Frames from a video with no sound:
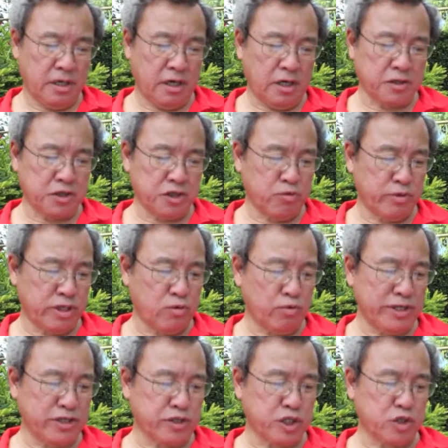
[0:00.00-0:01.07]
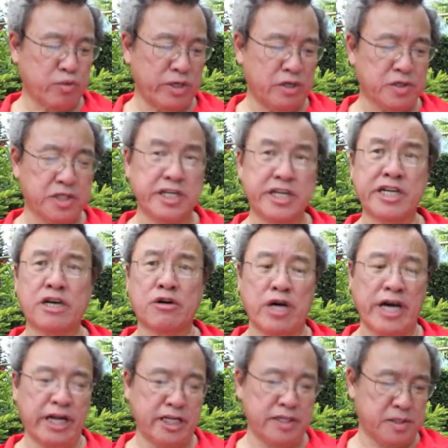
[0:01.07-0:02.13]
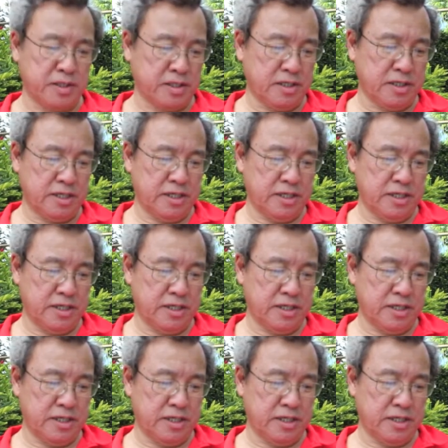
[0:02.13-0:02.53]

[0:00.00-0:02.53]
Also, with the winter swells hitting our islands,